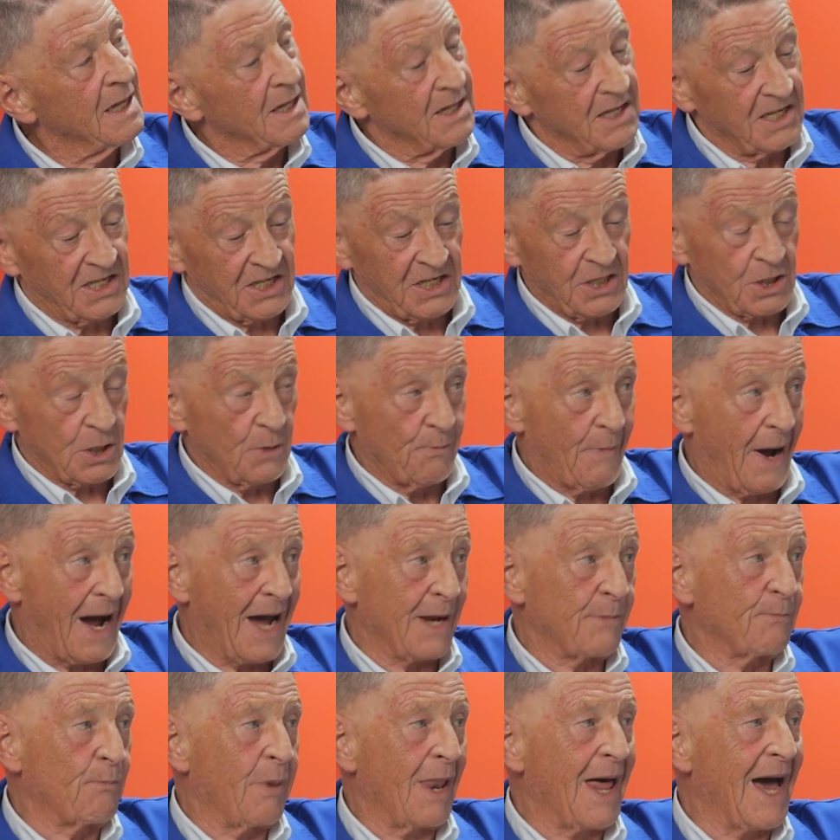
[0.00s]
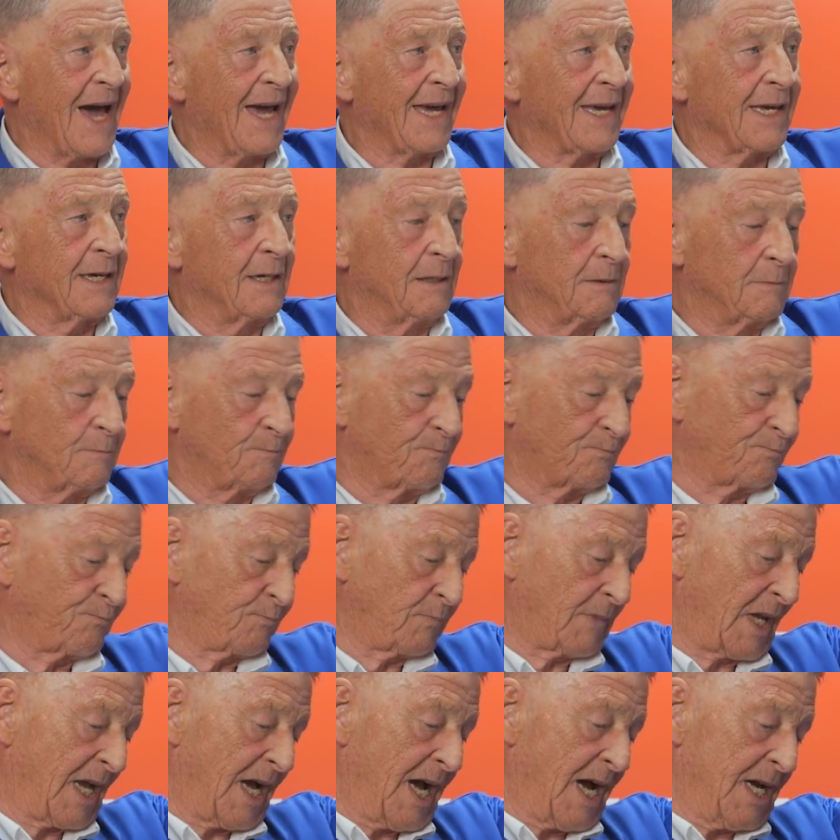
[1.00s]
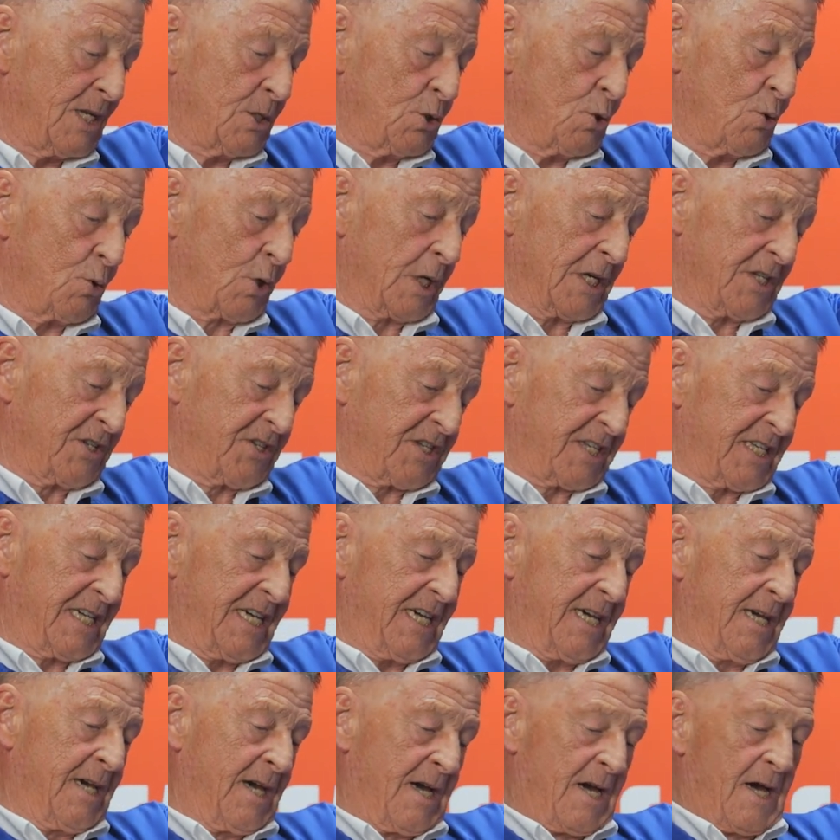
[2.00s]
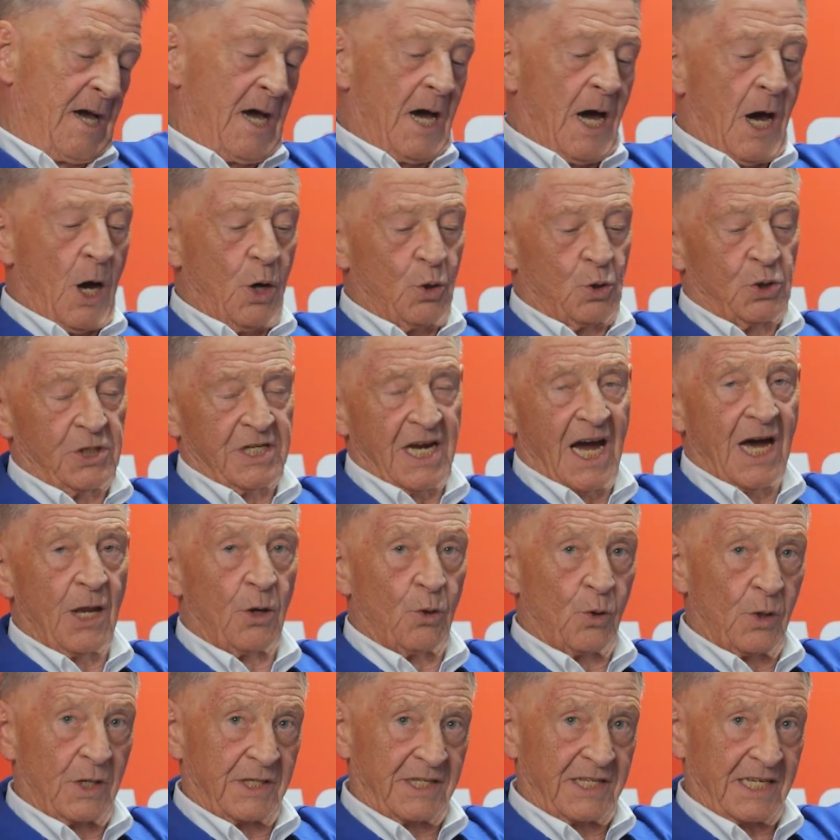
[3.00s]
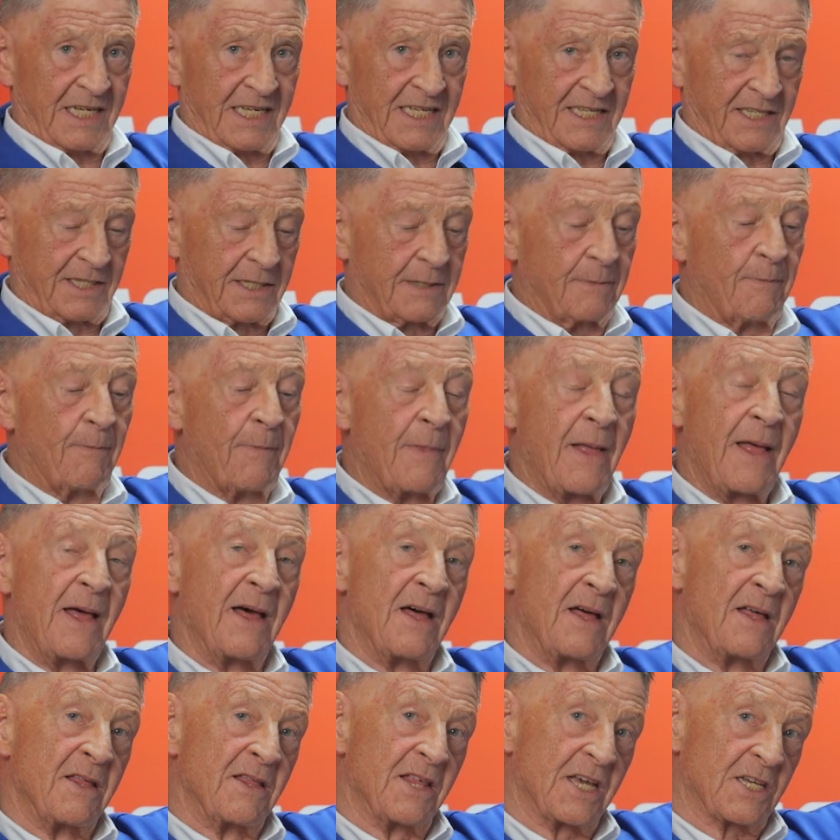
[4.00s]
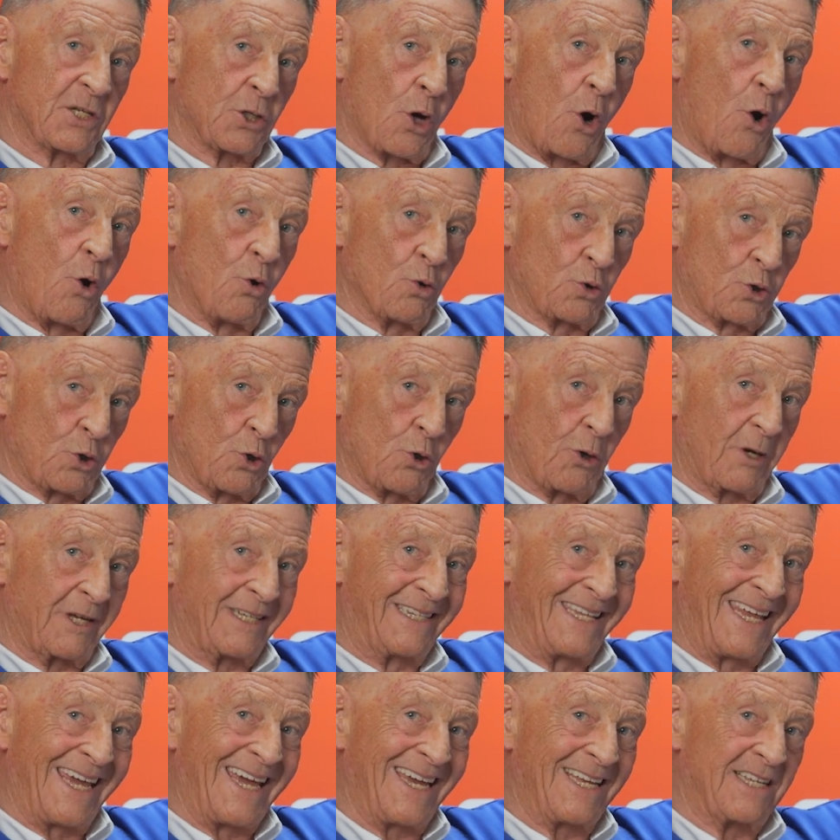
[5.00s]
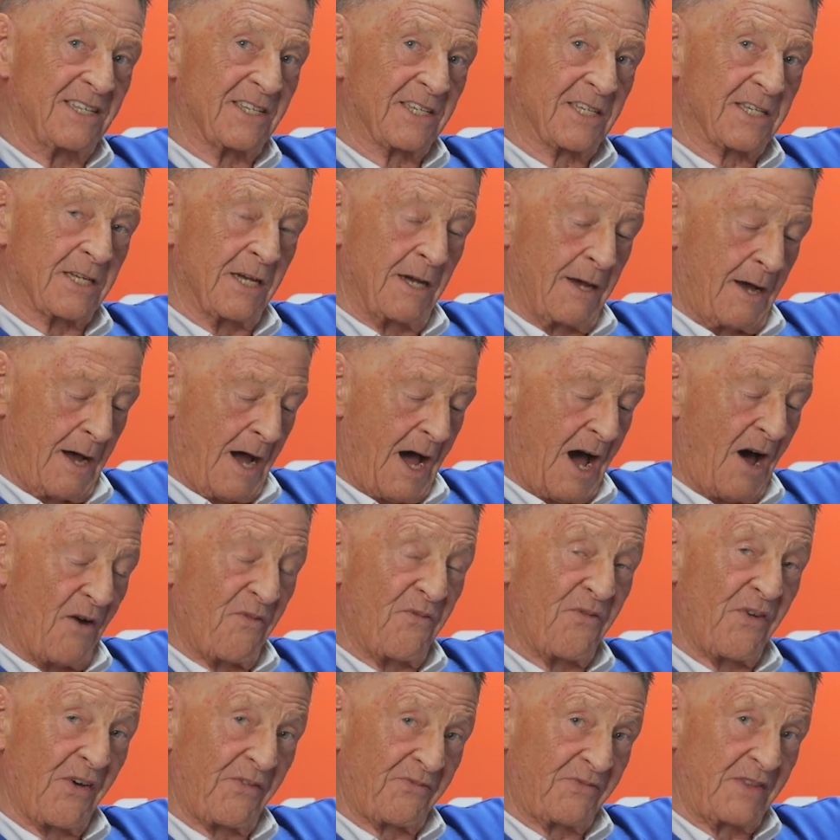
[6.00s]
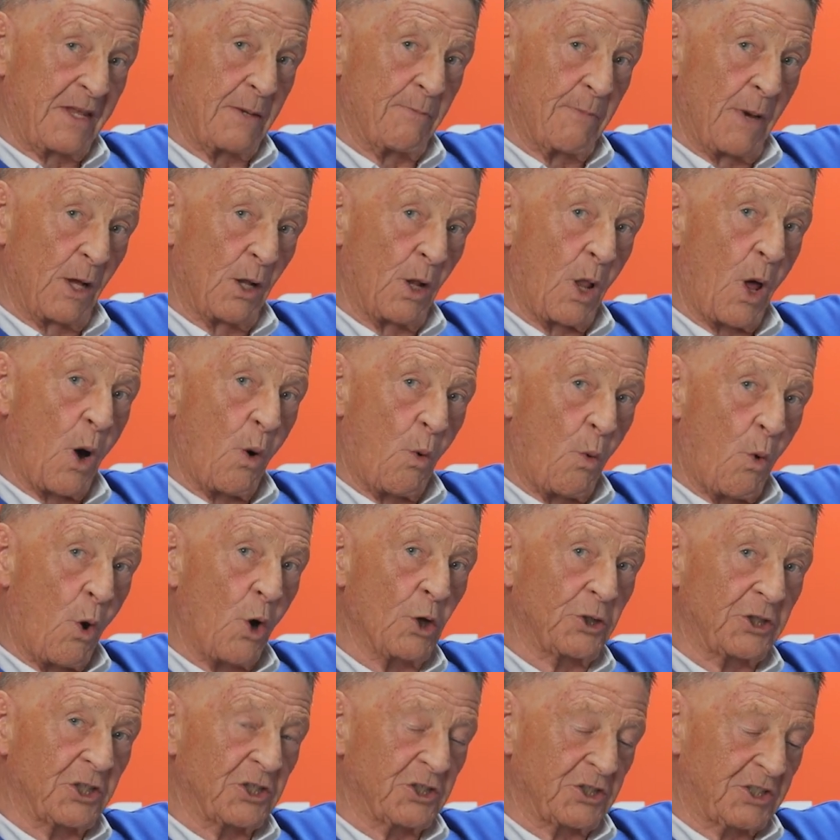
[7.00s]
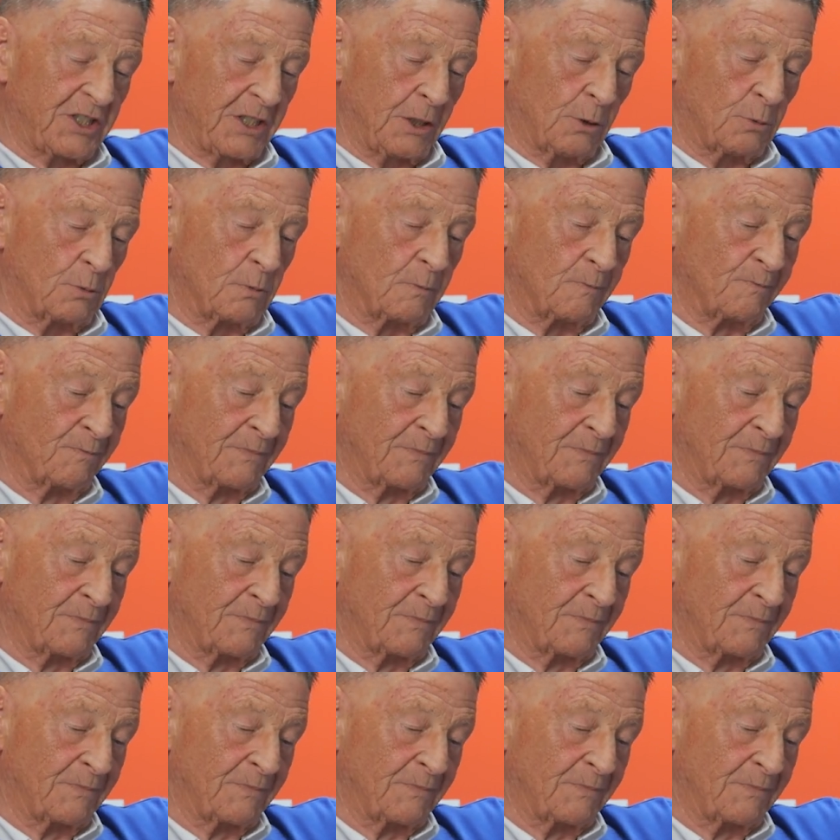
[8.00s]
This is the matte black, and you can see how shallow it is. This also retains a 50mm water seal.